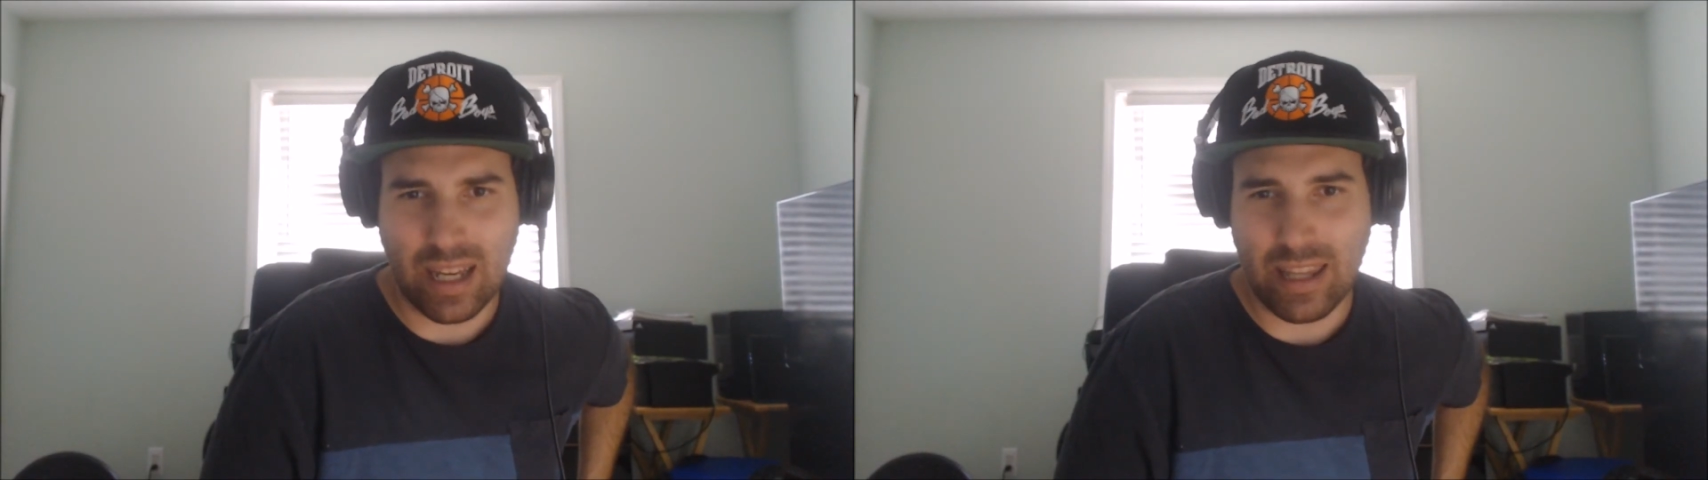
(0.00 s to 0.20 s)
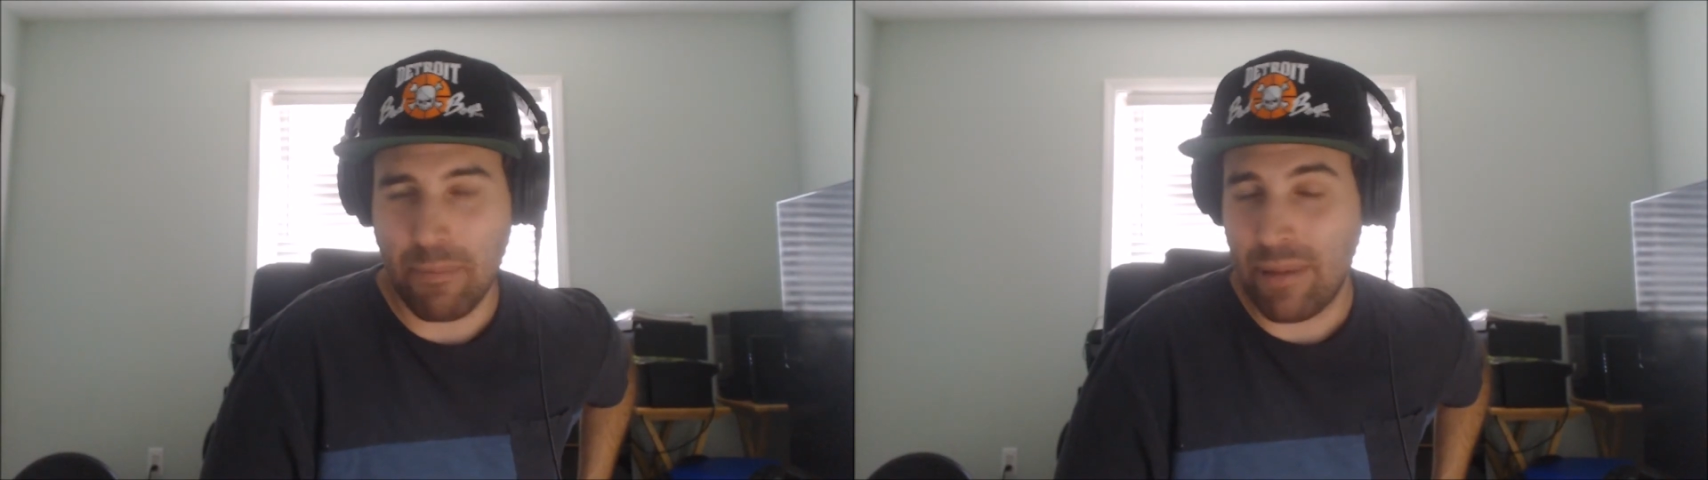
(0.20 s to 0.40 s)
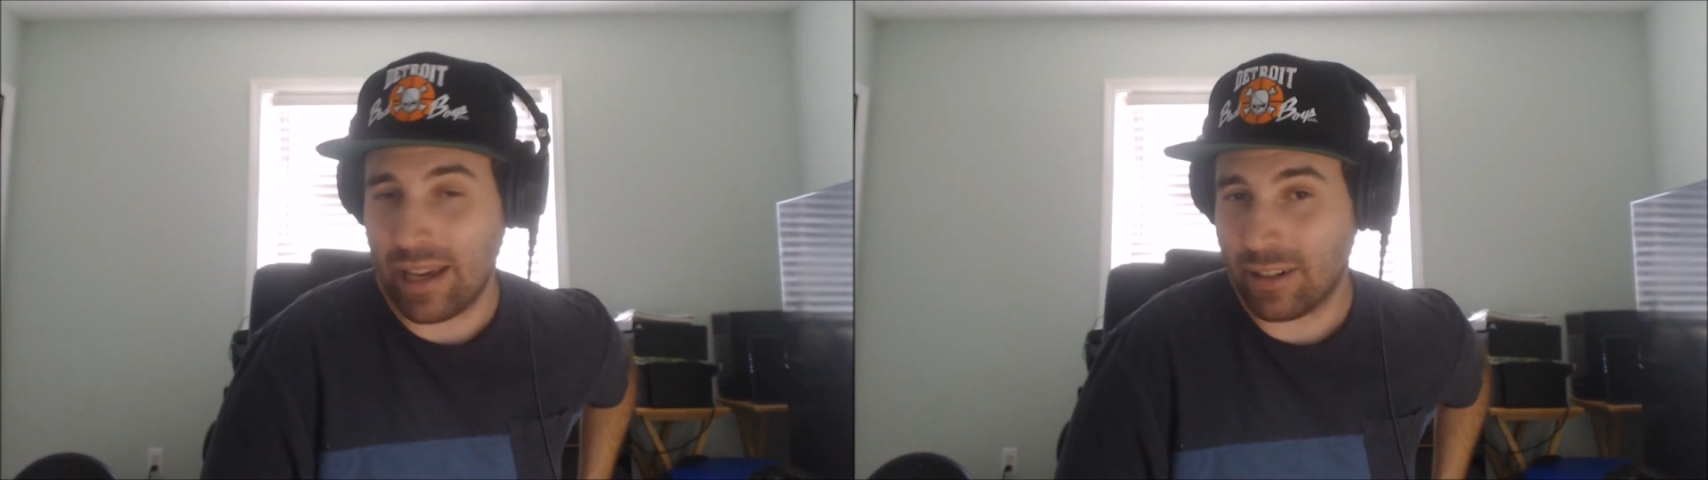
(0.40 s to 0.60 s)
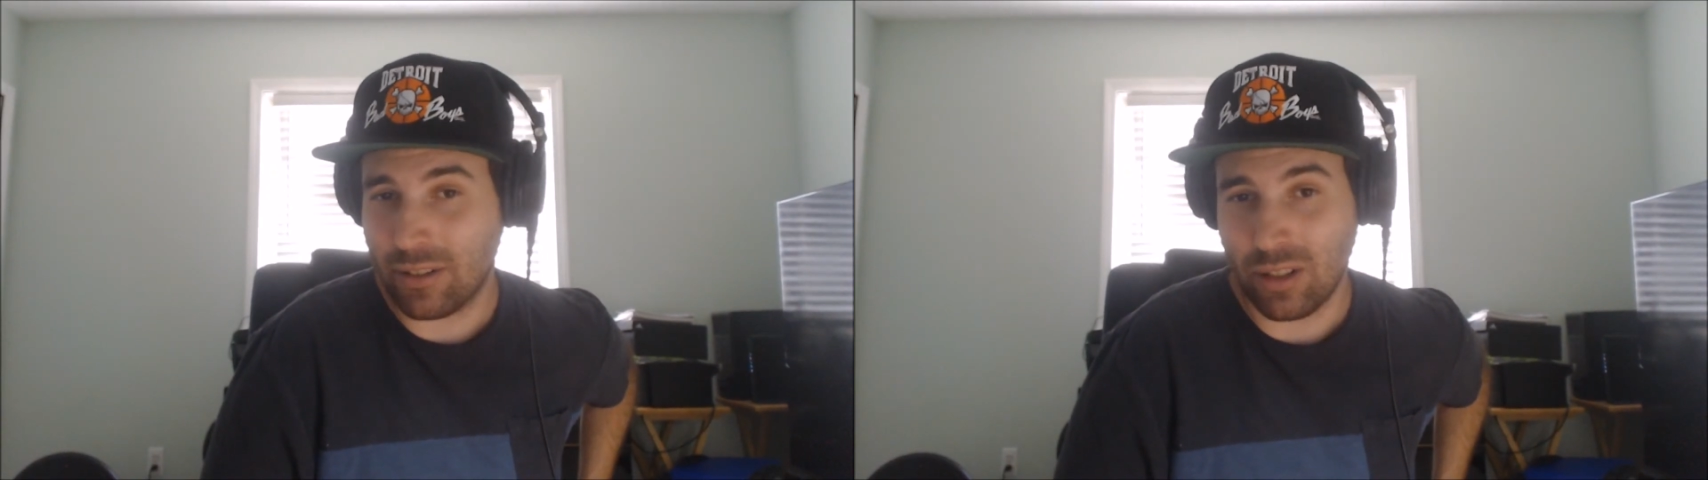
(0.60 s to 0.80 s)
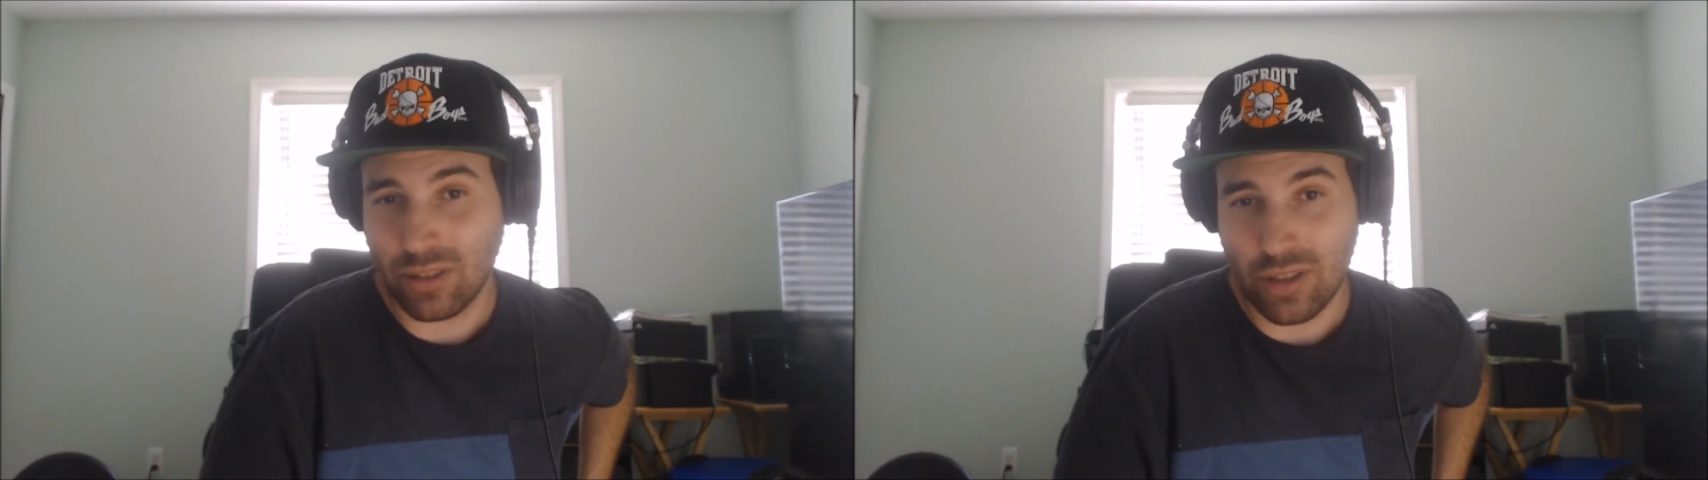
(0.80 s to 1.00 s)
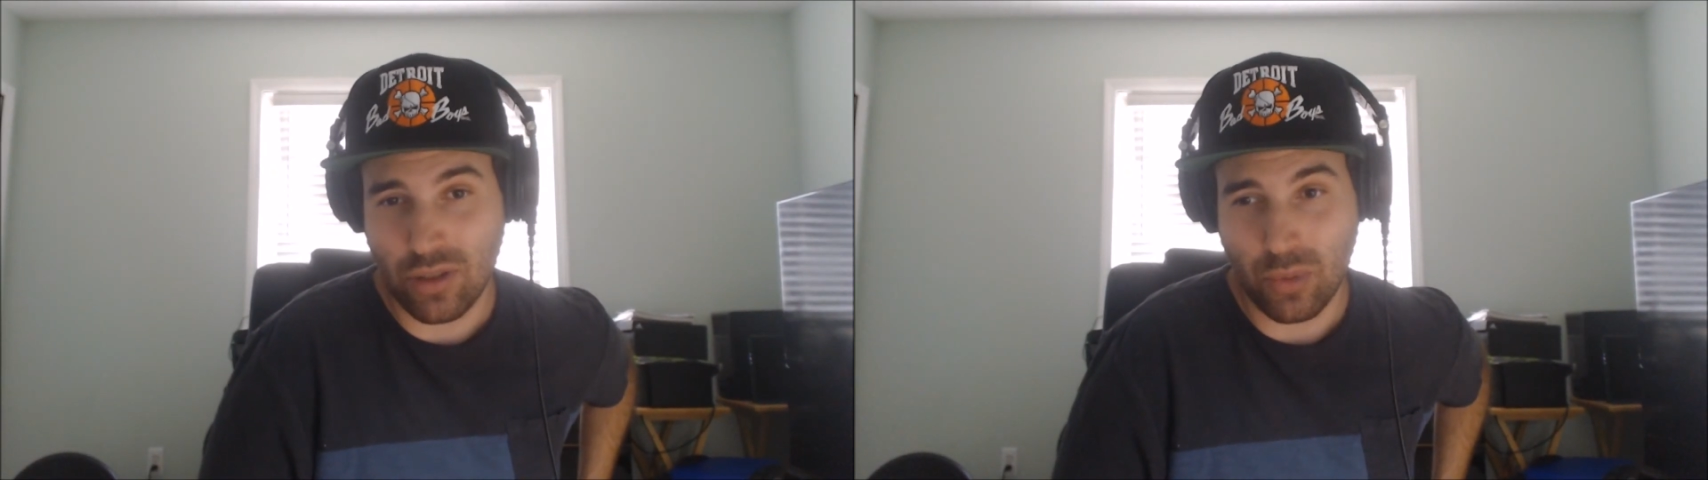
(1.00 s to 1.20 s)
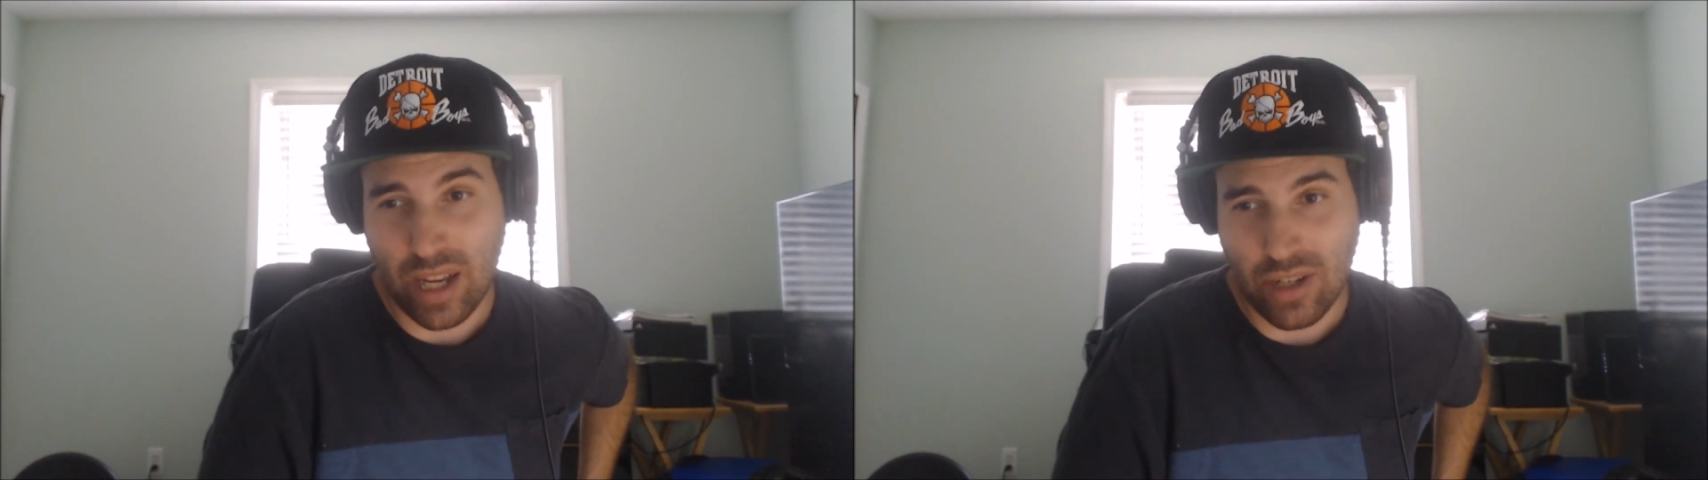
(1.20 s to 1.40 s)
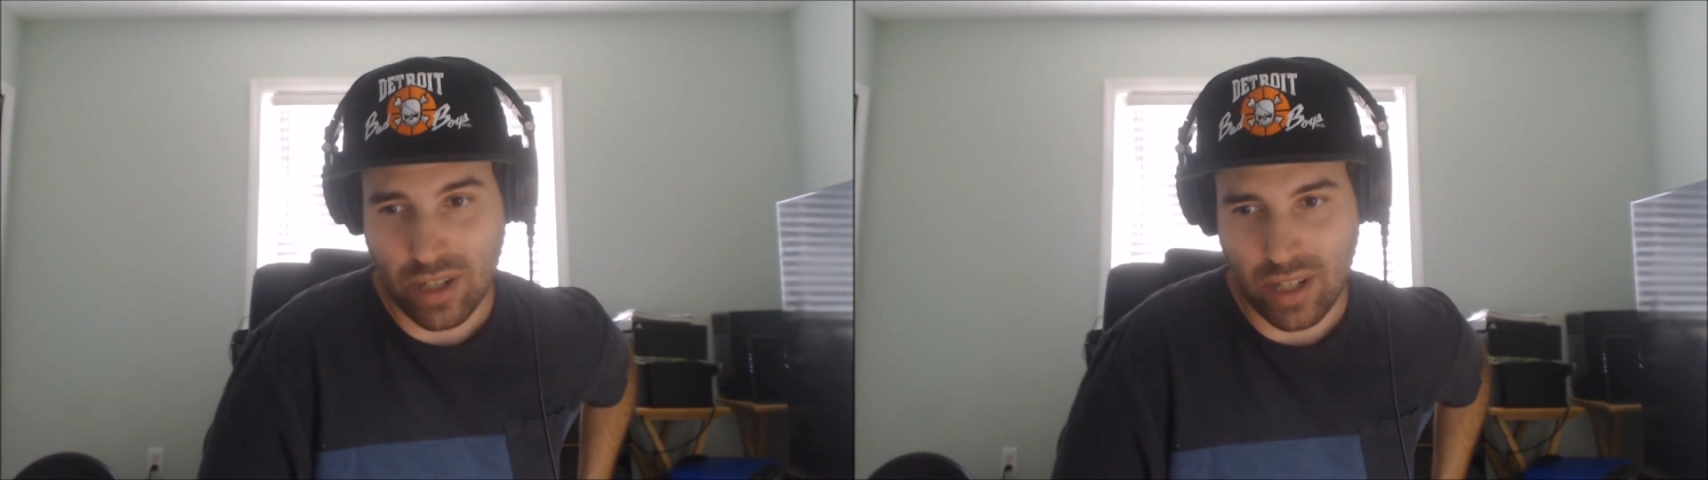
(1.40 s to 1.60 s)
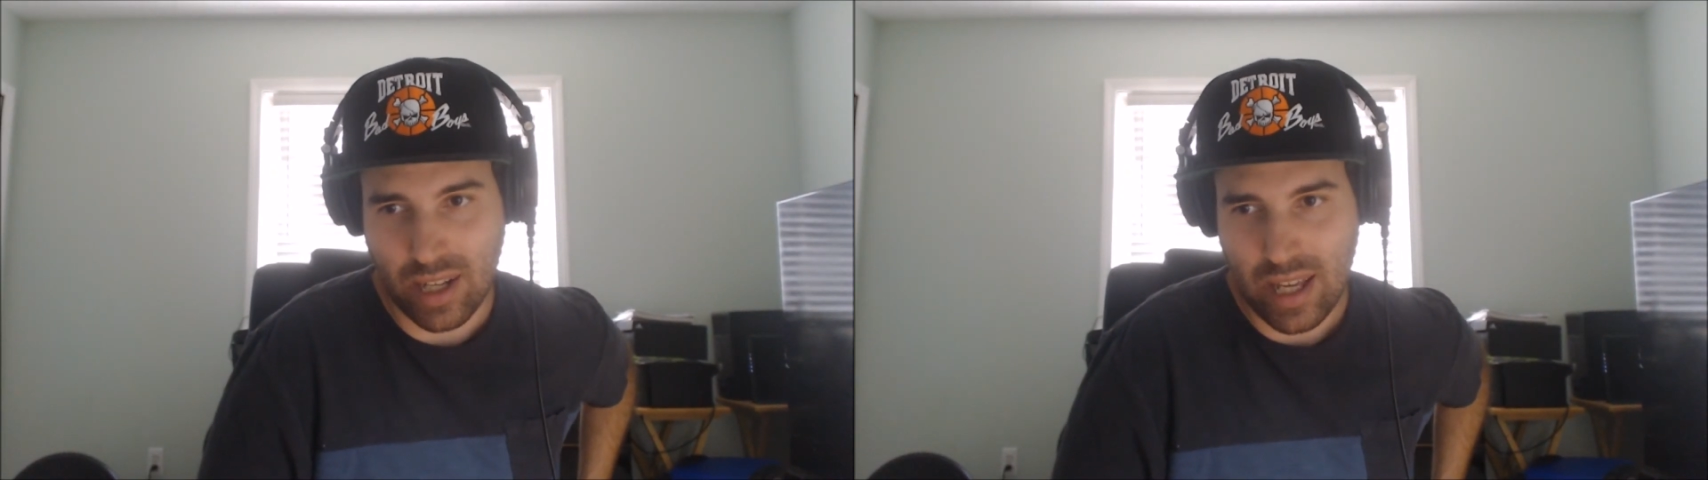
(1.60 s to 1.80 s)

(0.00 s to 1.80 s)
in a pick and roll situation.